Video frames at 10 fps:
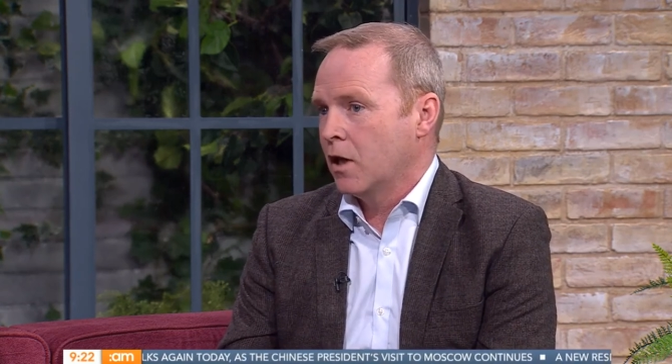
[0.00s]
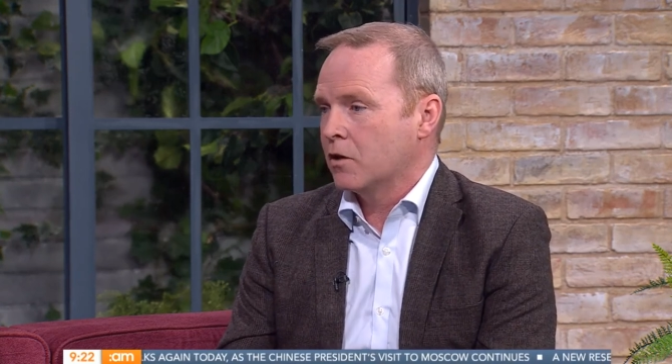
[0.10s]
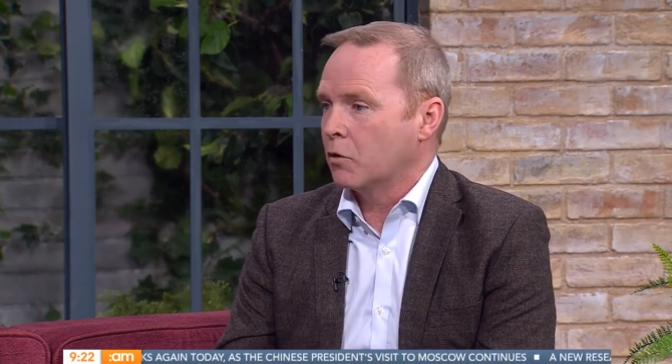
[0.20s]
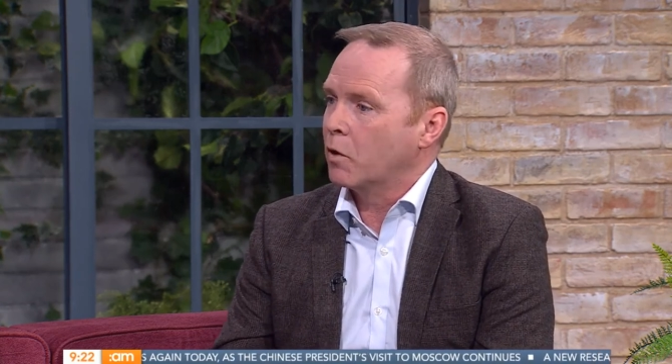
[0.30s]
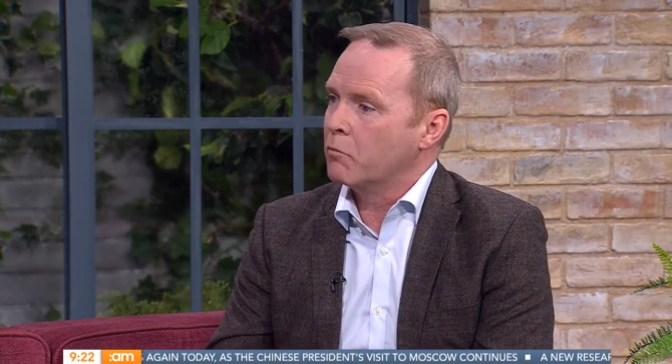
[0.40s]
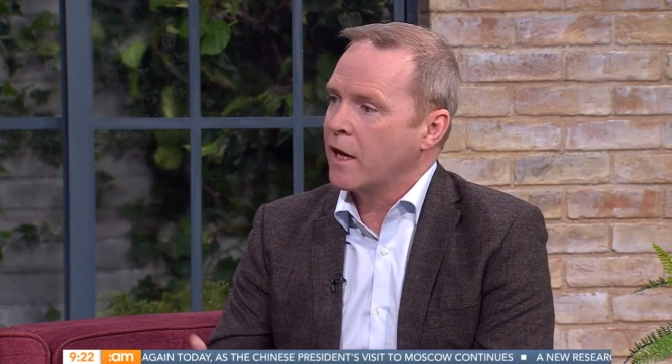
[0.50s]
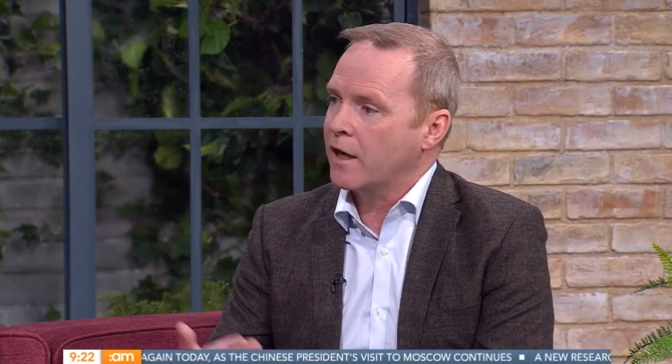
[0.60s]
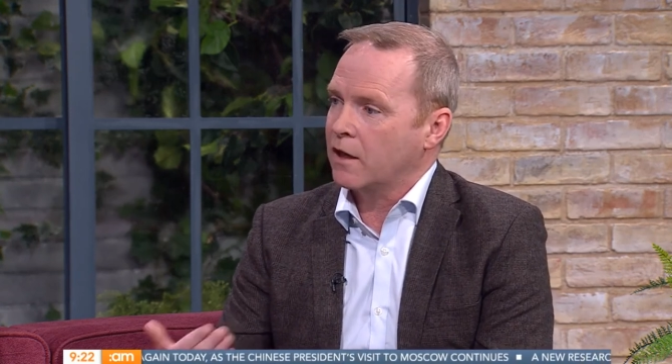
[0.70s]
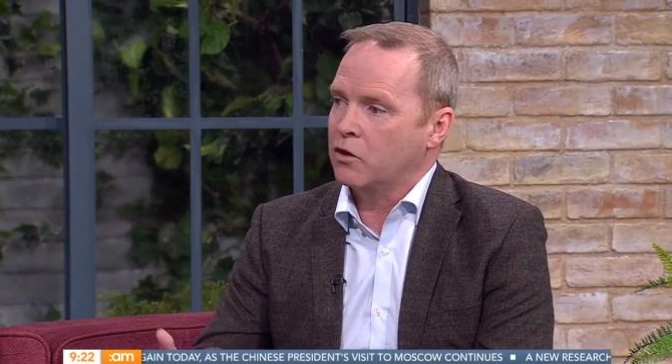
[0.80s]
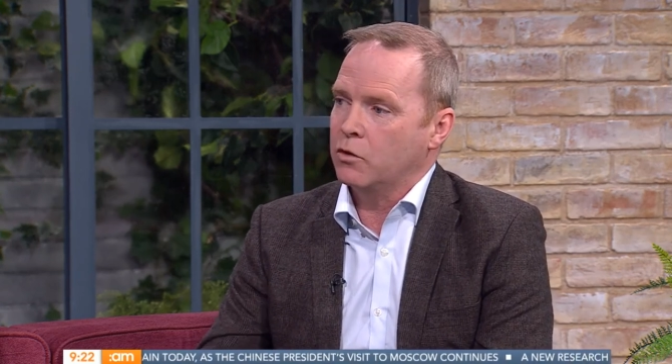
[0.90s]
So we're
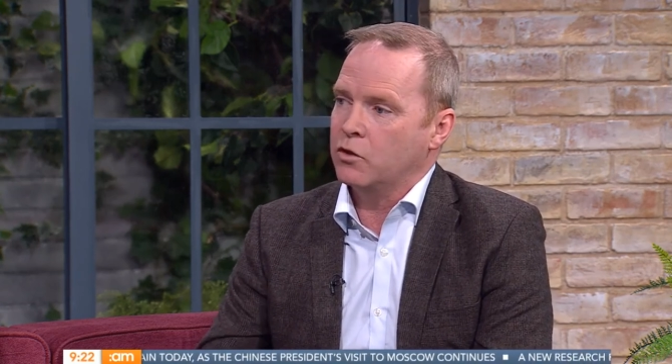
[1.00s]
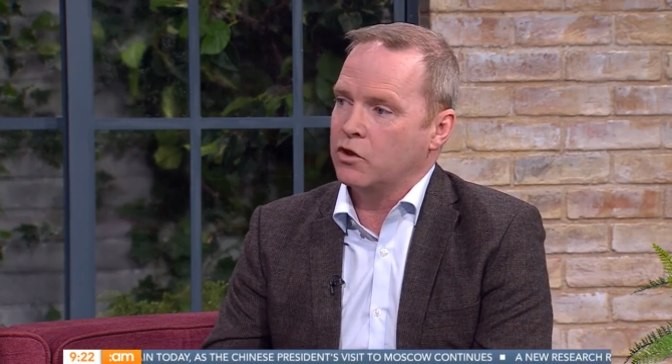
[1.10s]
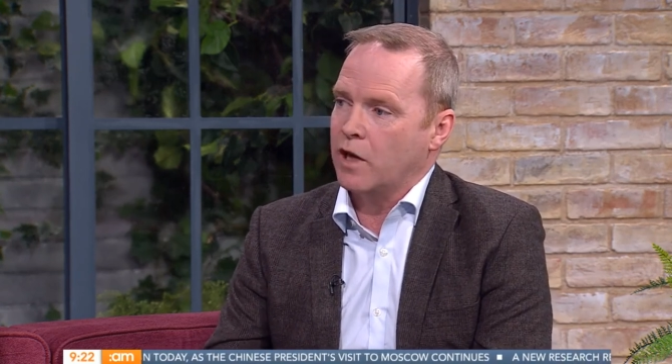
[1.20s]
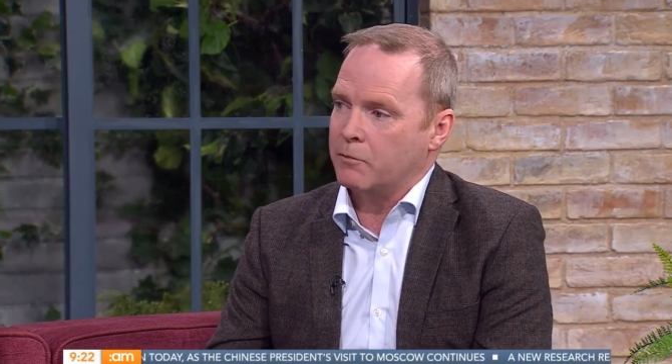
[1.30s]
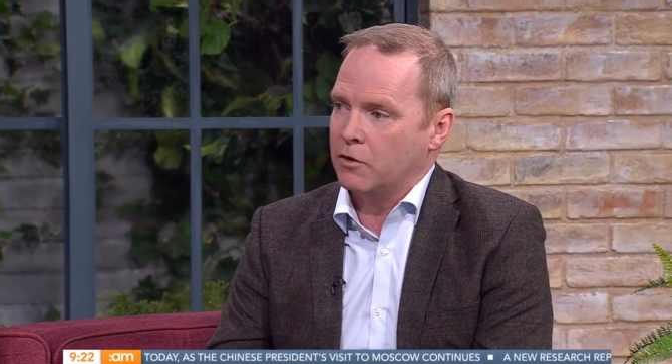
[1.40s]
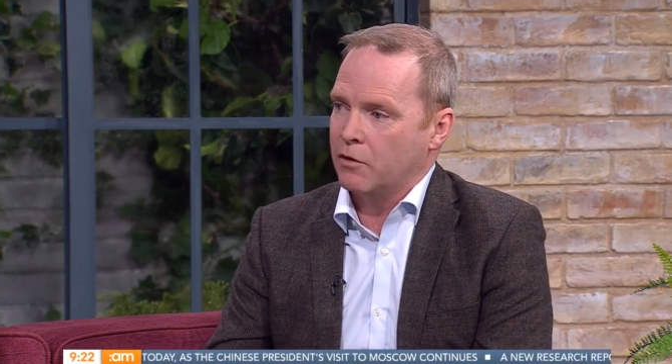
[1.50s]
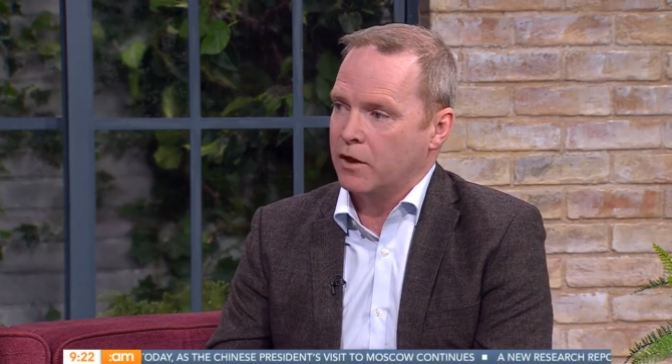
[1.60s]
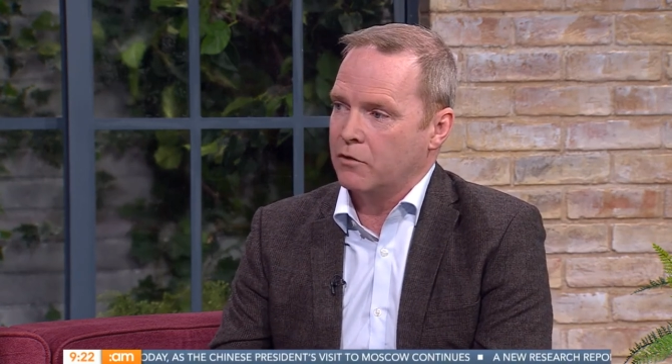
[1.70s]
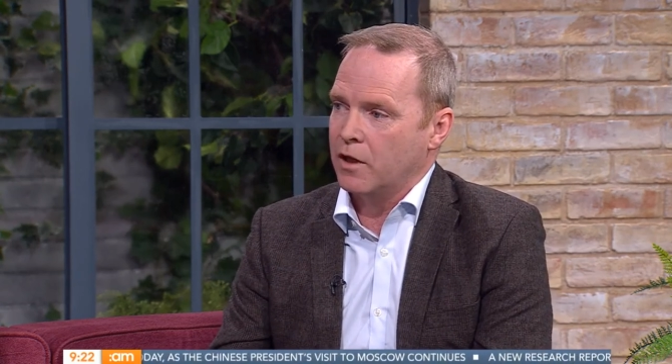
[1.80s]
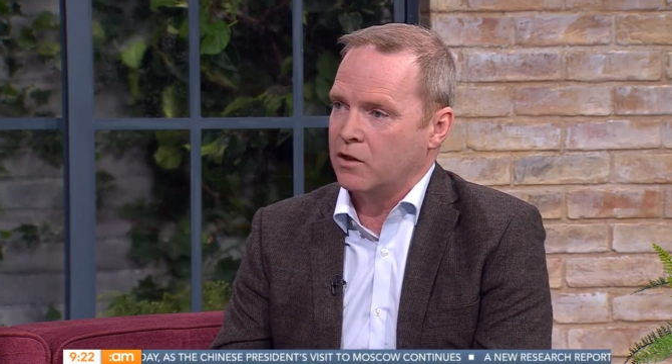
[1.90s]
making huge steps in the right
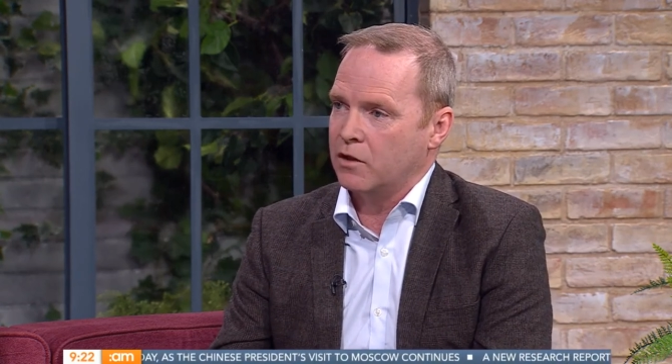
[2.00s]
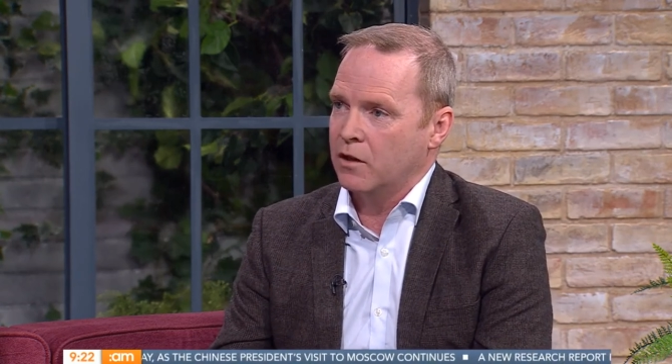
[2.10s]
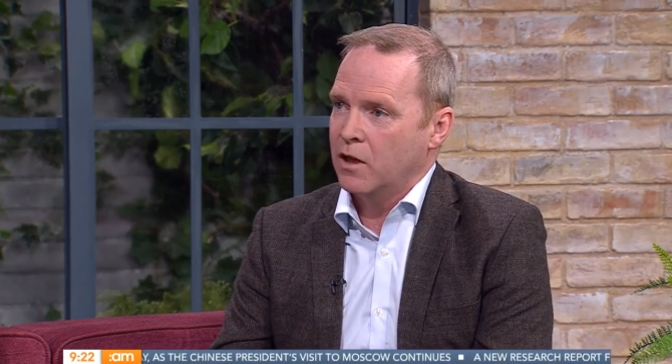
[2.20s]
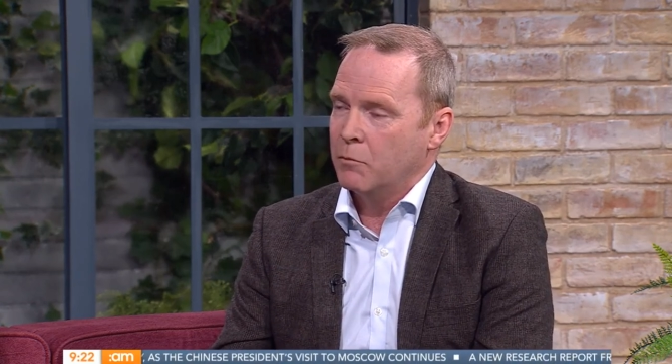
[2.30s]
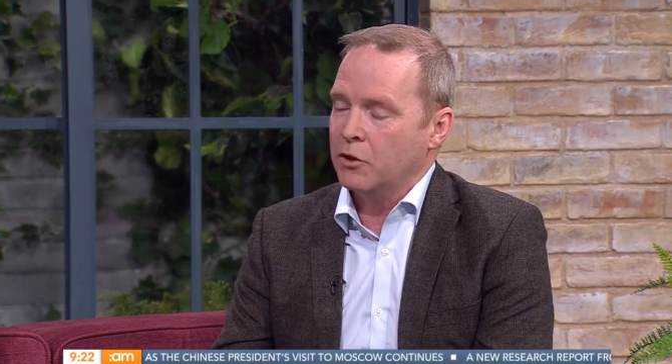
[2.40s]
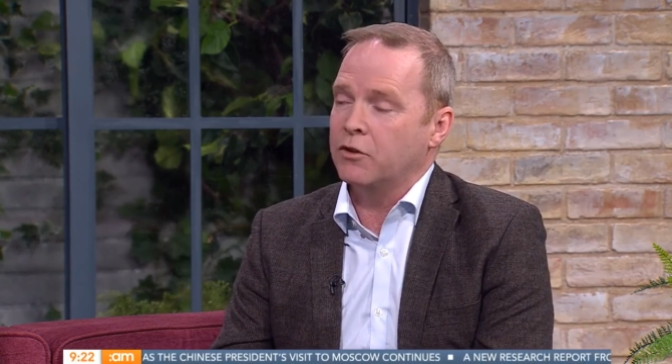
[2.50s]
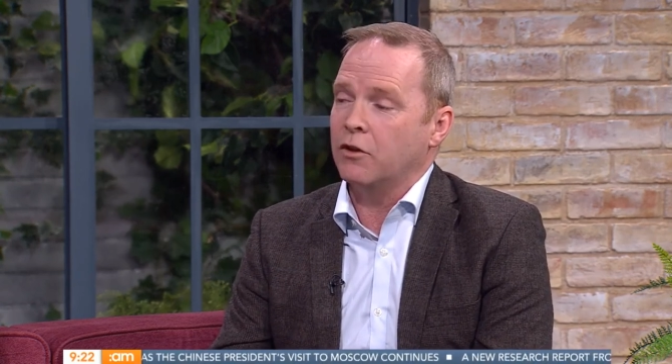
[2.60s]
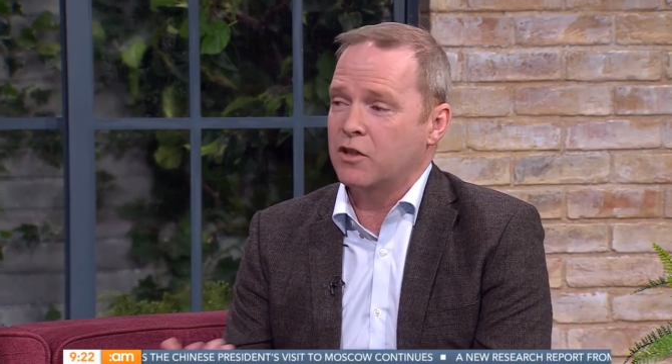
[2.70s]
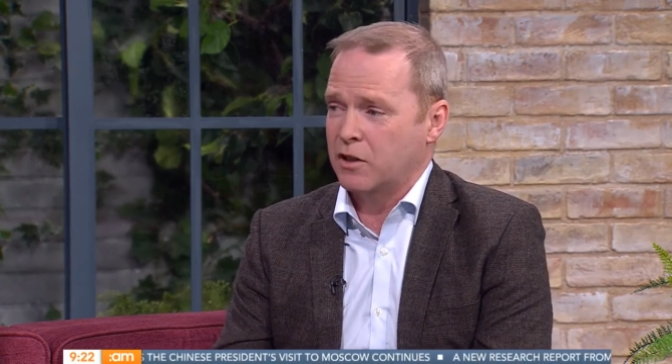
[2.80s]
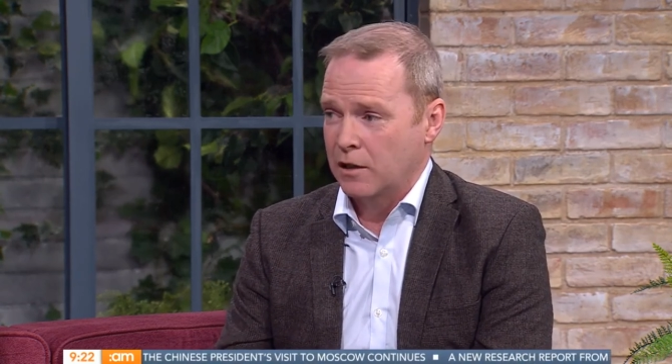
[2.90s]
direction, but there are
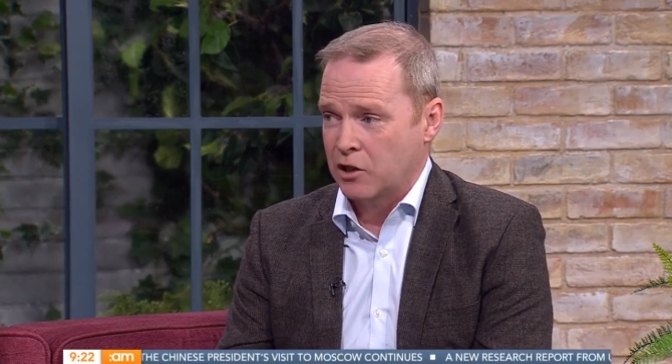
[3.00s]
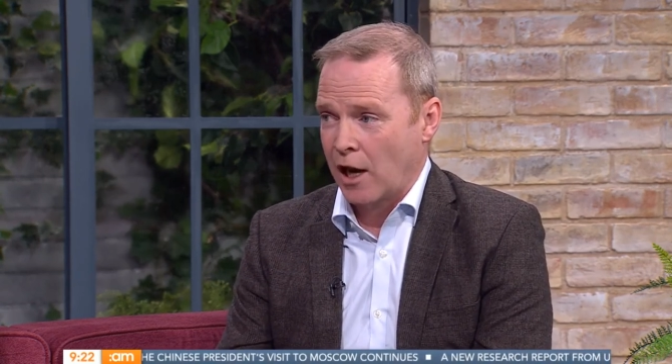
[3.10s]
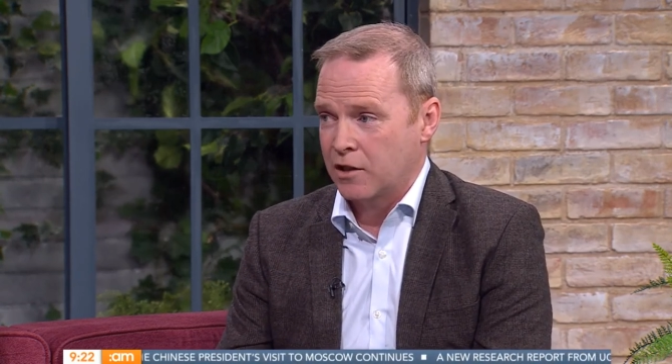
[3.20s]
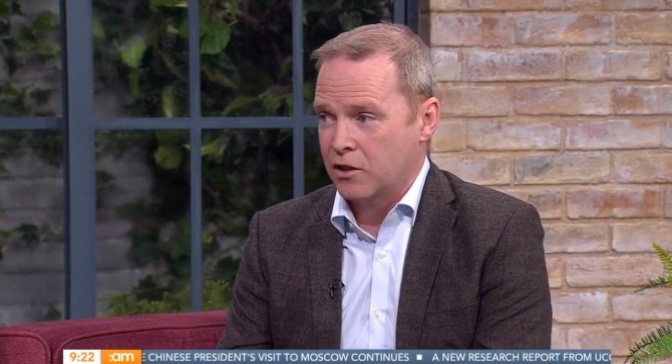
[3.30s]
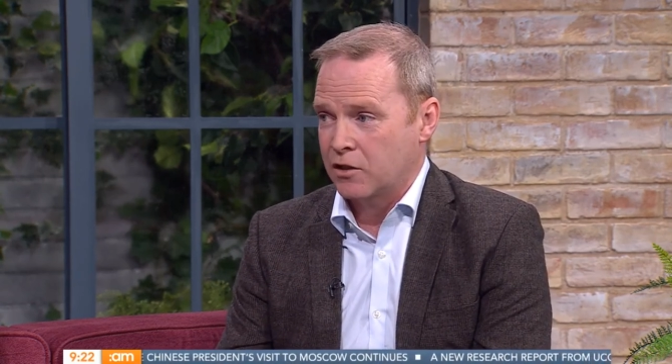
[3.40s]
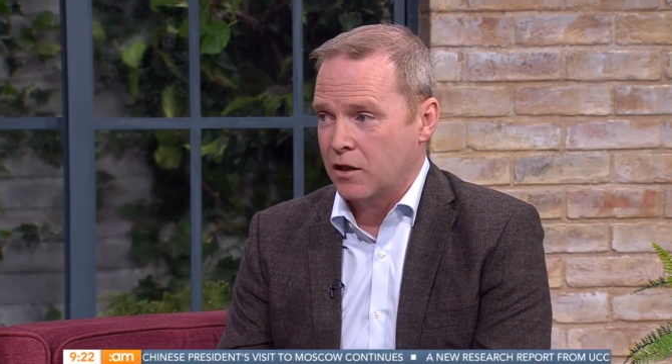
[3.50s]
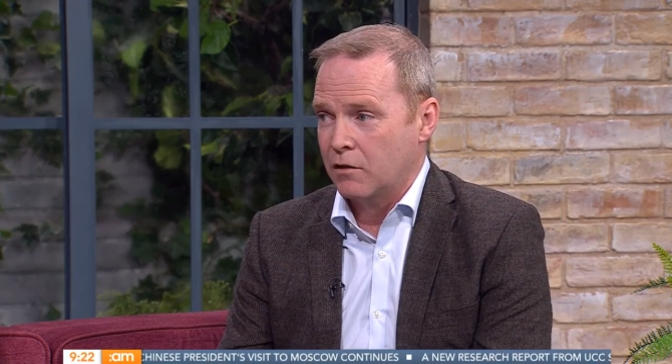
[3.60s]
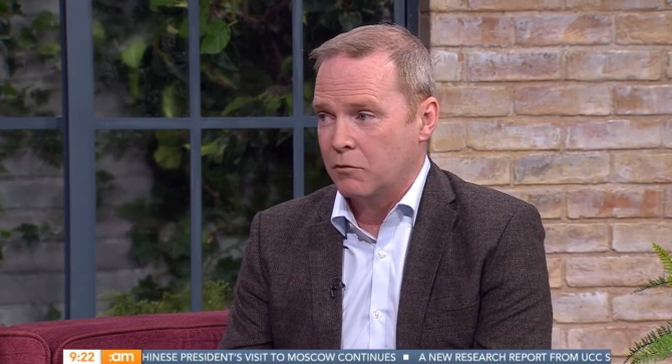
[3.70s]
still challenges there.